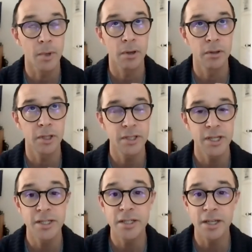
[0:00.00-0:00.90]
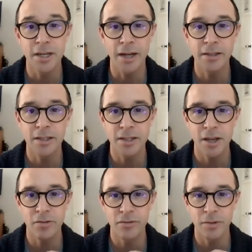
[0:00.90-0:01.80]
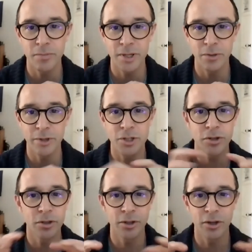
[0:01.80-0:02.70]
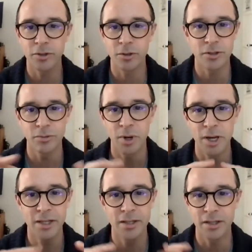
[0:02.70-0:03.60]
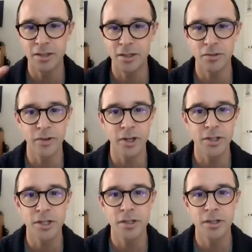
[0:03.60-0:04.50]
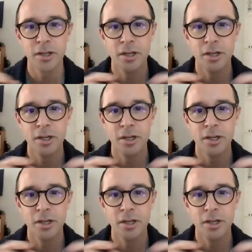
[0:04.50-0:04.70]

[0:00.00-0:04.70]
let's say, disconnect itself from the original in all sorts of ways and still function.